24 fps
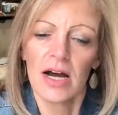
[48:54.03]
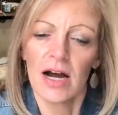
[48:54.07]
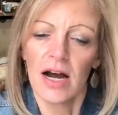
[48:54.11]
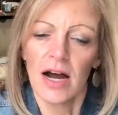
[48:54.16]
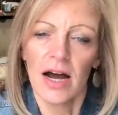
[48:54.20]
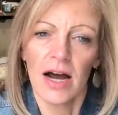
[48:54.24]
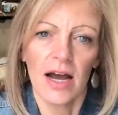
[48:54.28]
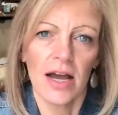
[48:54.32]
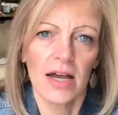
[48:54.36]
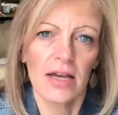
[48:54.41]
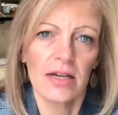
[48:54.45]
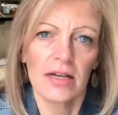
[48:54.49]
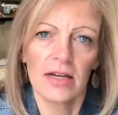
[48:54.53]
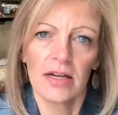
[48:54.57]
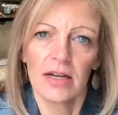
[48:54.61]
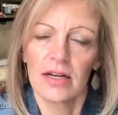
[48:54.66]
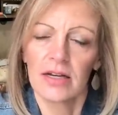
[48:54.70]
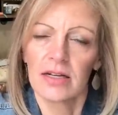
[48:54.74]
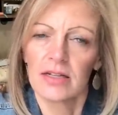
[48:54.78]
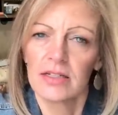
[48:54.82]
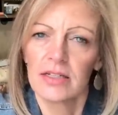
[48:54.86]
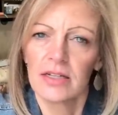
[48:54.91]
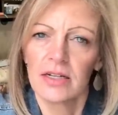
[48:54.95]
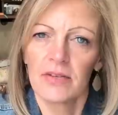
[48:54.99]
I
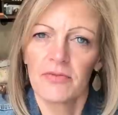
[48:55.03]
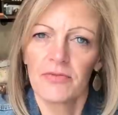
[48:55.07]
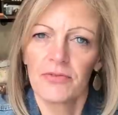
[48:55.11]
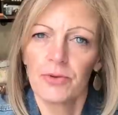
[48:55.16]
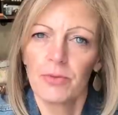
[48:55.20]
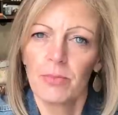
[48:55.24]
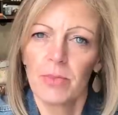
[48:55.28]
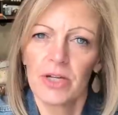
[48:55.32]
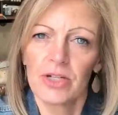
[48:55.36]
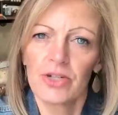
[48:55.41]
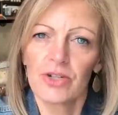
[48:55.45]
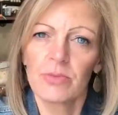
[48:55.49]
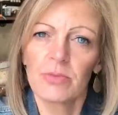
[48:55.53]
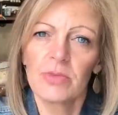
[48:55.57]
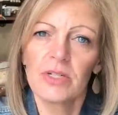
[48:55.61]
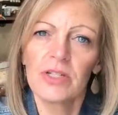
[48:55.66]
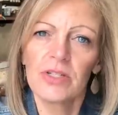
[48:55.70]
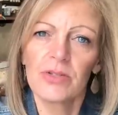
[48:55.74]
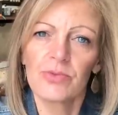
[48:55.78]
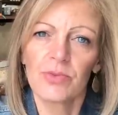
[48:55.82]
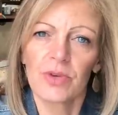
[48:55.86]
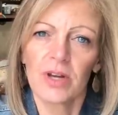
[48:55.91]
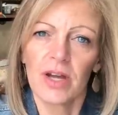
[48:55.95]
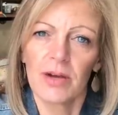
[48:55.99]
uh, did a few
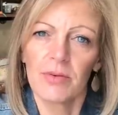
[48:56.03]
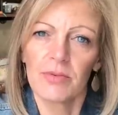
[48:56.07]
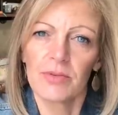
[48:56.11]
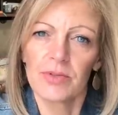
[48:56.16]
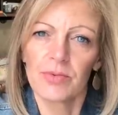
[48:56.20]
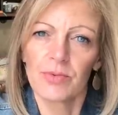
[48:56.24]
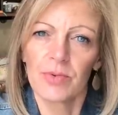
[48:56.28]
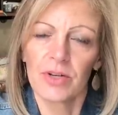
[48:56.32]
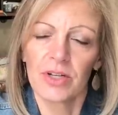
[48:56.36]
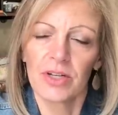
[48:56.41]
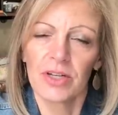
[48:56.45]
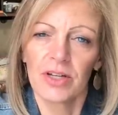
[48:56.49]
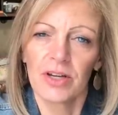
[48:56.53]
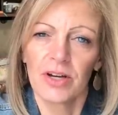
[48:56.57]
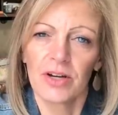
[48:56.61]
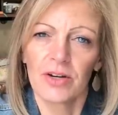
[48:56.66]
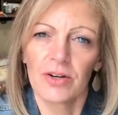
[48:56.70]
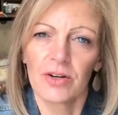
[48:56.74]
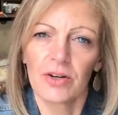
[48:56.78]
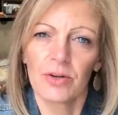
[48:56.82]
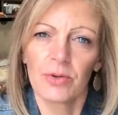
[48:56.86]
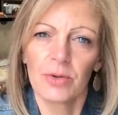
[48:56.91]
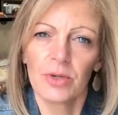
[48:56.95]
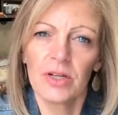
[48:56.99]
measurements when I was working on
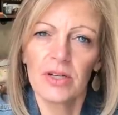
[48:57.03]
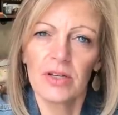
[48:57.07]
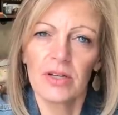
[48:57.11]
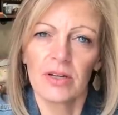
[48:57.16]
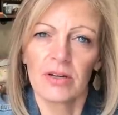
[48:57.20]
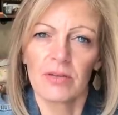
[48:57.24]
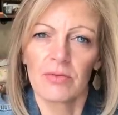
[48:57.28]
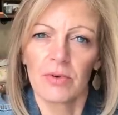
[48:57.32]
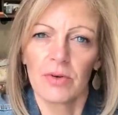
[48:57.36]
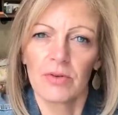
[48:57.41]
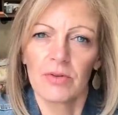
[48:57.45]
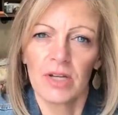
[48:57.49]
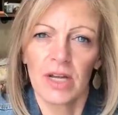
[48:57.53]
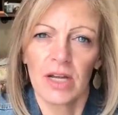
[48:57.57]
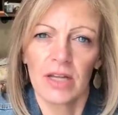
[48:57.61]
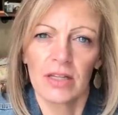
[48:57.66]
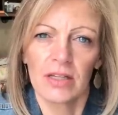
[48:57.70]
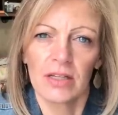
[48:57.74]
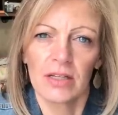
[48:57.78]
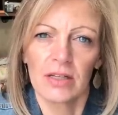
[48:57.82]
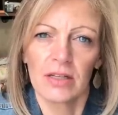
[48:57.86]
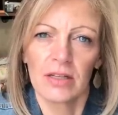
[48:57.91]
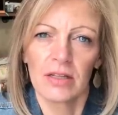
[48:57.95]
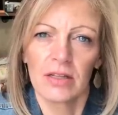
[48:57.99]
her quilt and wrote down
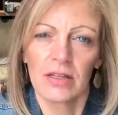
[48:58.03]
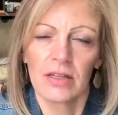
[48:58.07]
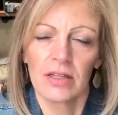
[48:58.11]
the,